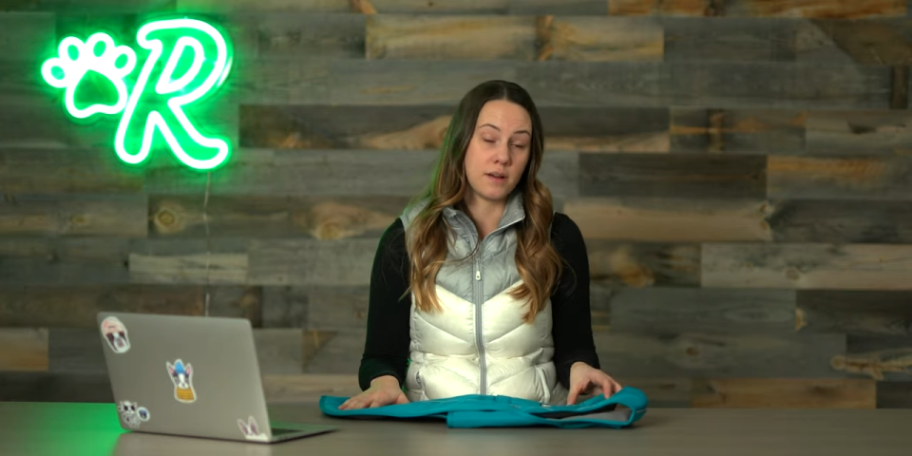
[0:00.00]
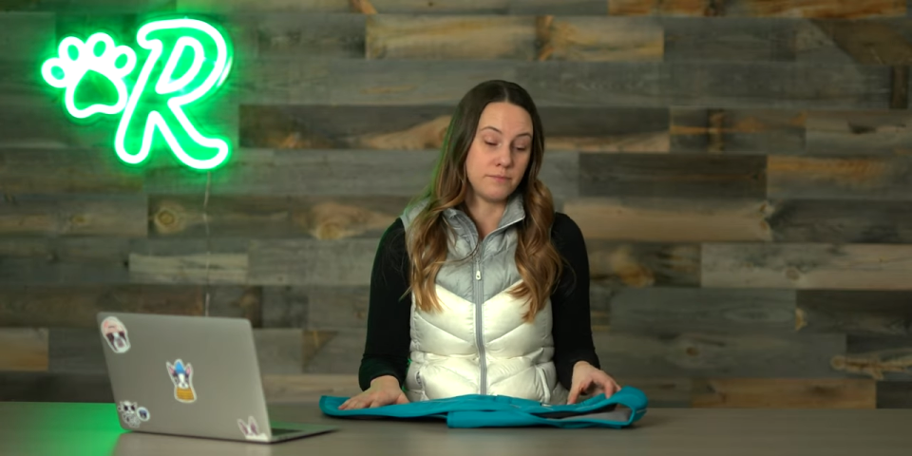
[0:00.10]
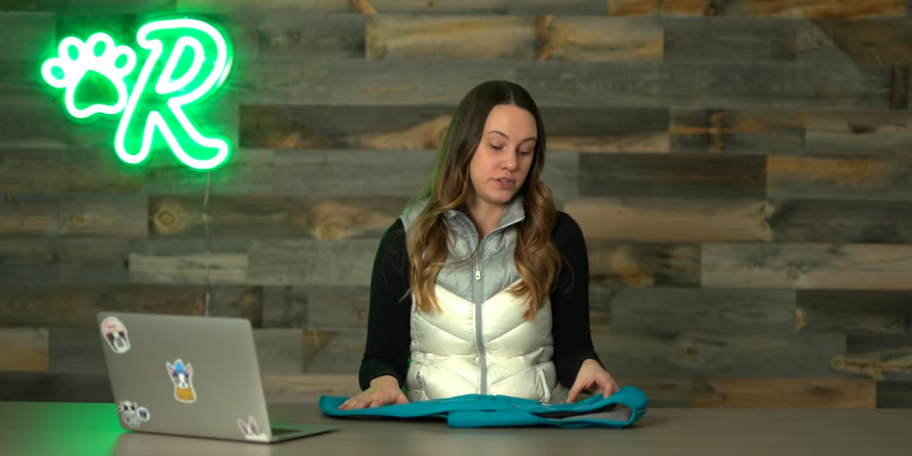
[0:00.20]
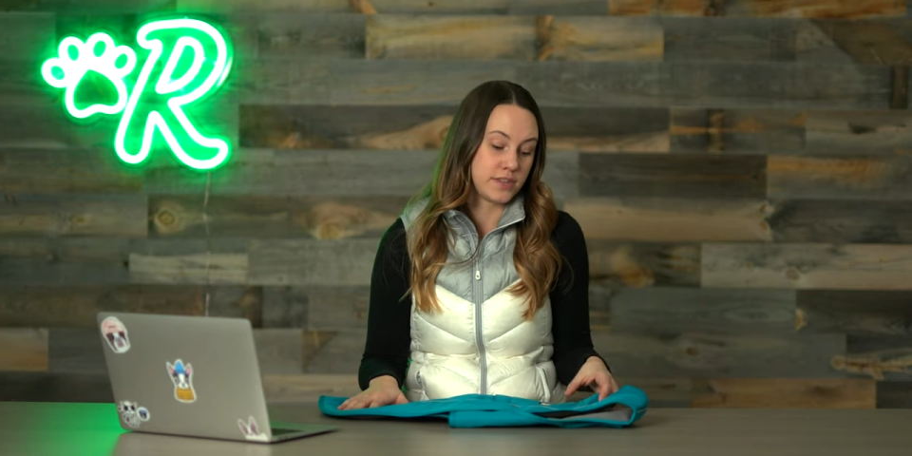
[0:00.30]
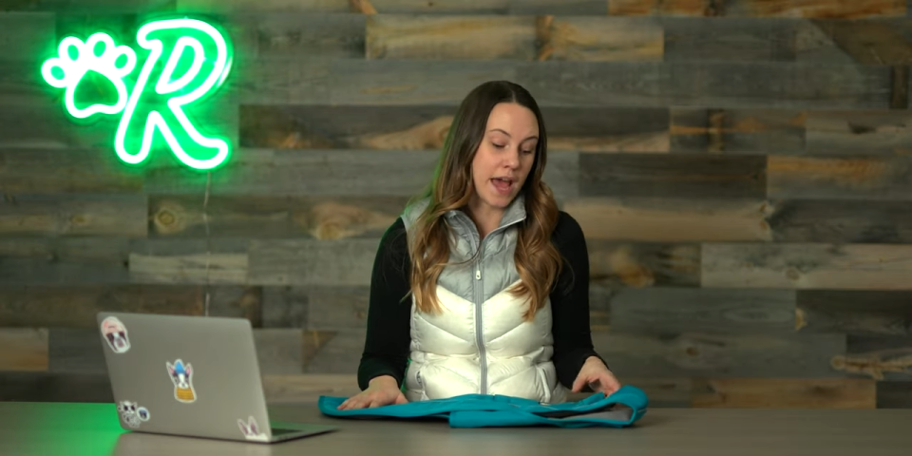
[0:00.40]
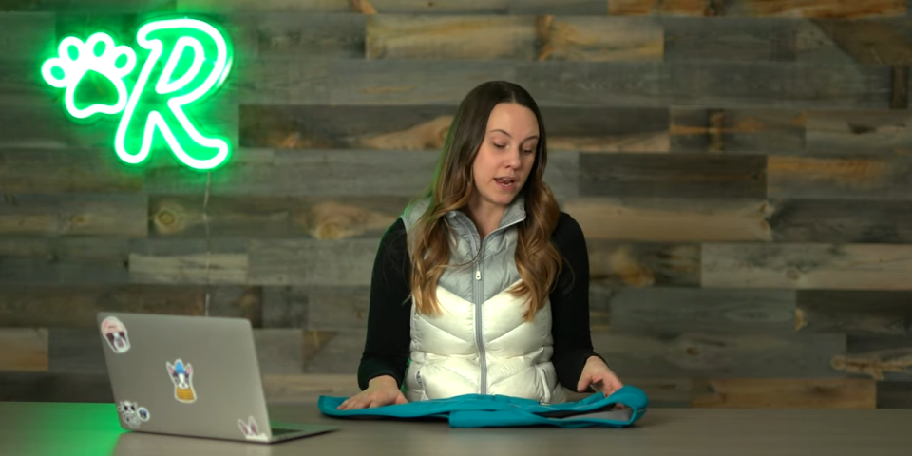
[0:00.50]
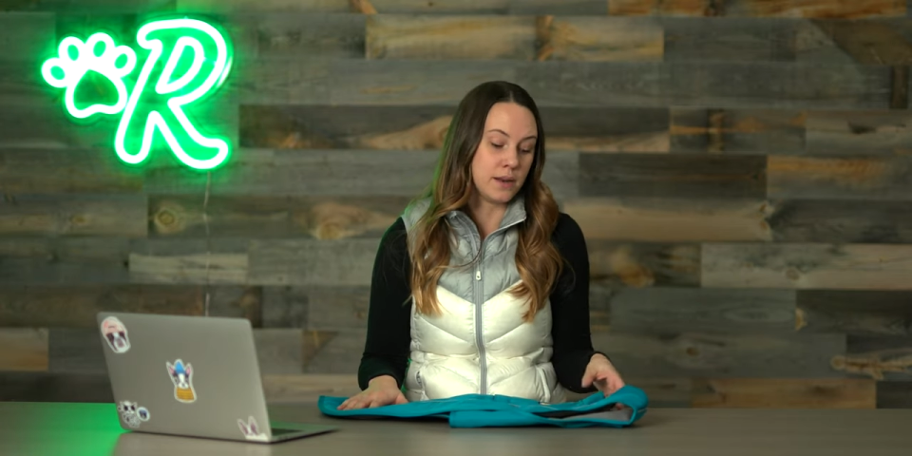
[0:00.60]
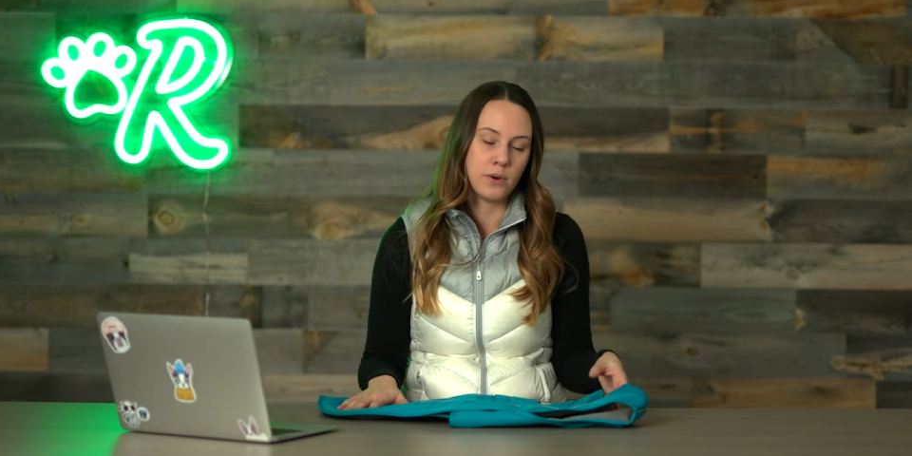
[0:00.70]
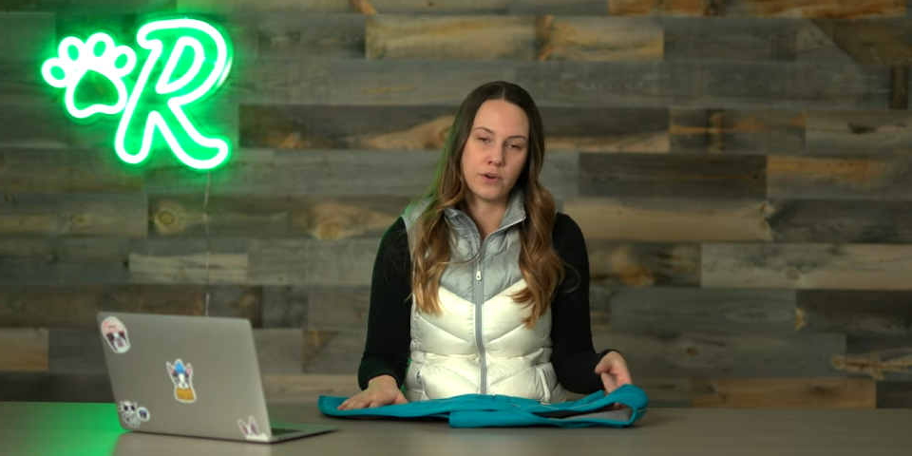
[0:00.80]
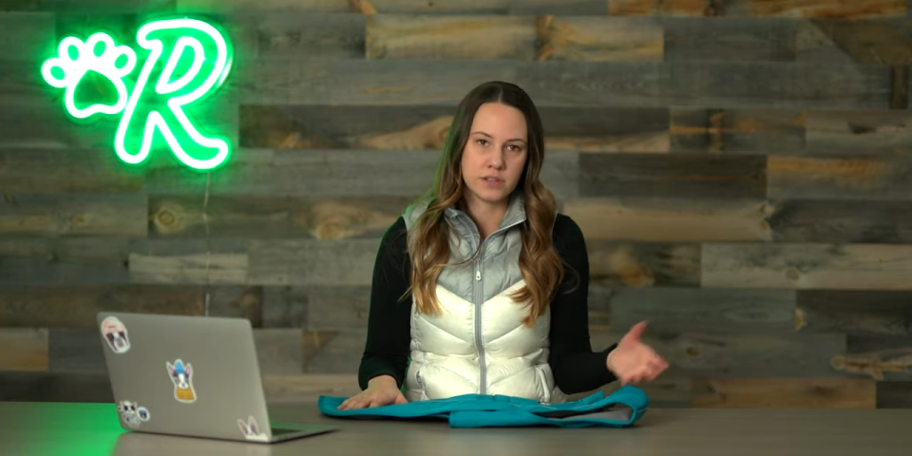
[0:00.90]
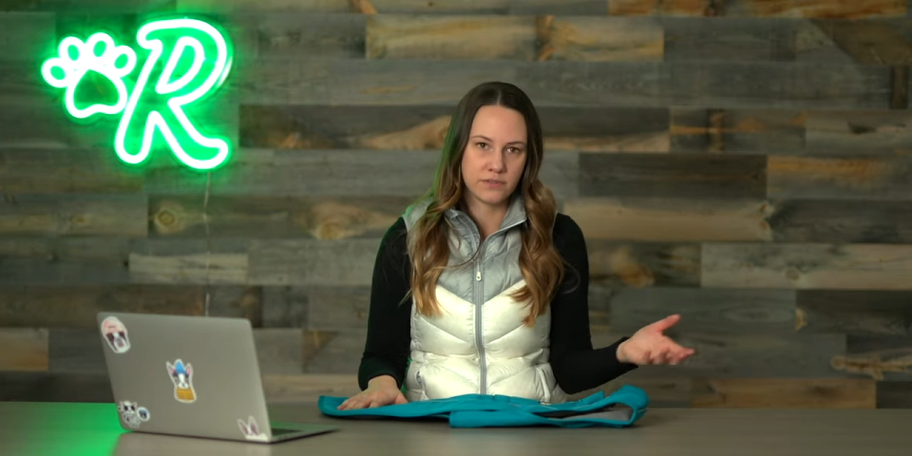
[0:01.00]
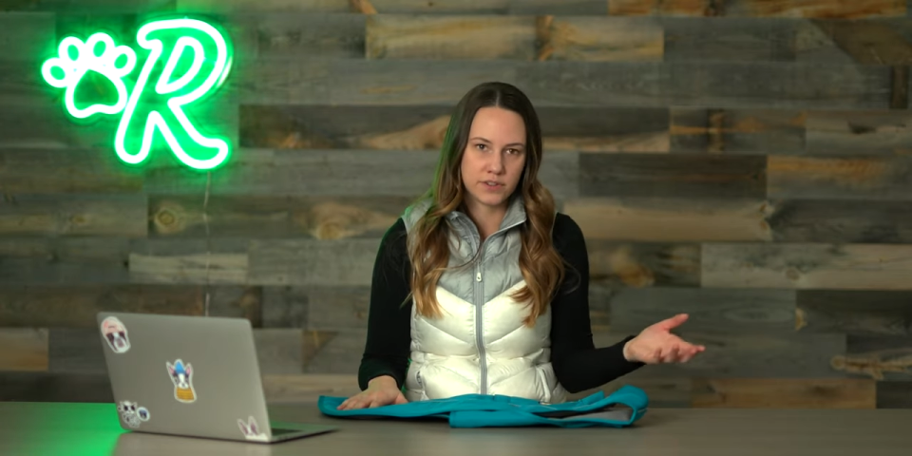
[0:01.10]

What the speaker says: just added bonus for